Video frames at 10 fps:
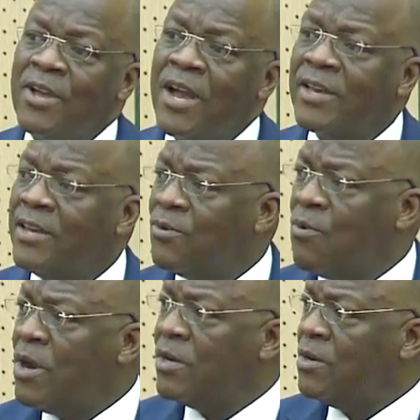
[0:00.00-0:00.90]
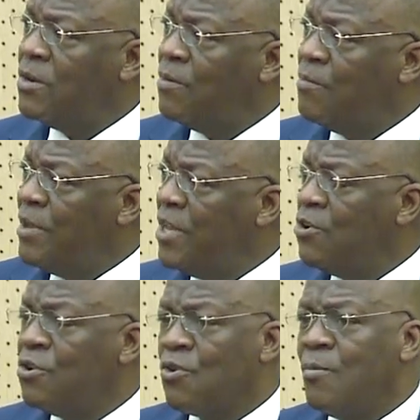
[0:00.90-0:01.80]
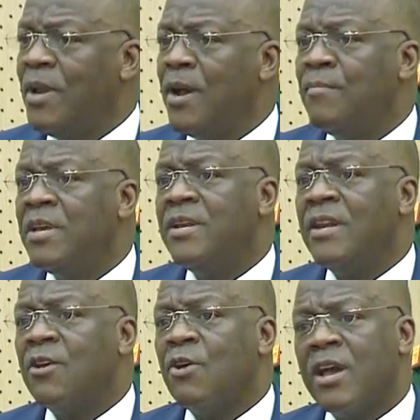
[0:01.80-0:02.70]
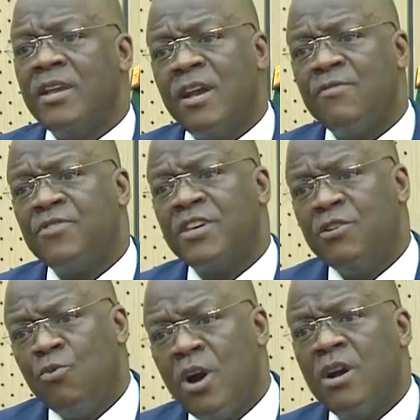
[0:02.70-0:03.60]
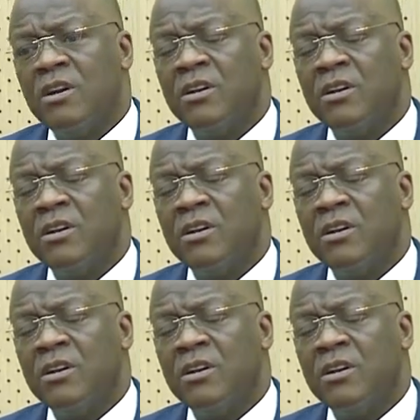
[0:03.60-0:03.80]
yake ilikuwa bilioni 12 nayo hayajafikiwa,